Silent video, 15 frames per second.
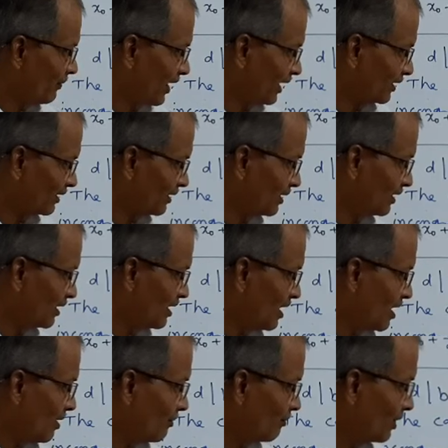factor,
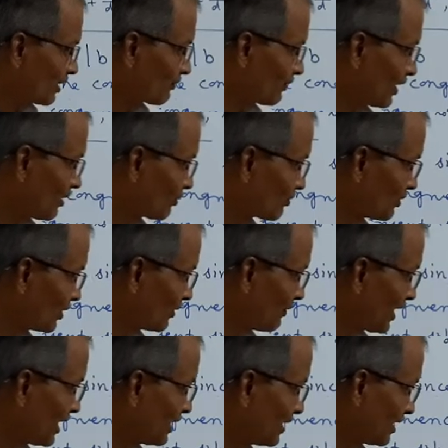but we have to
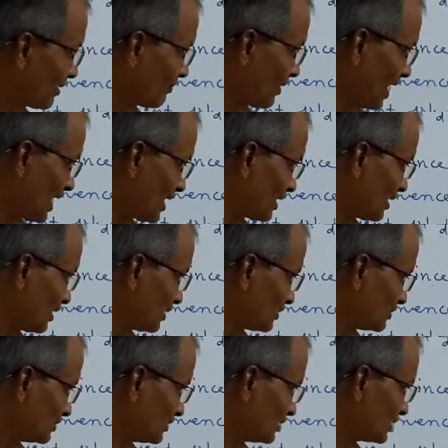divide N by
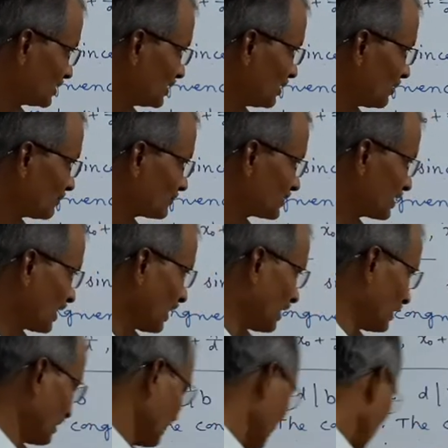GCD of C and
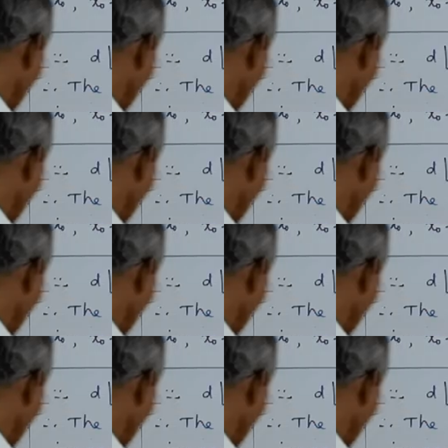N.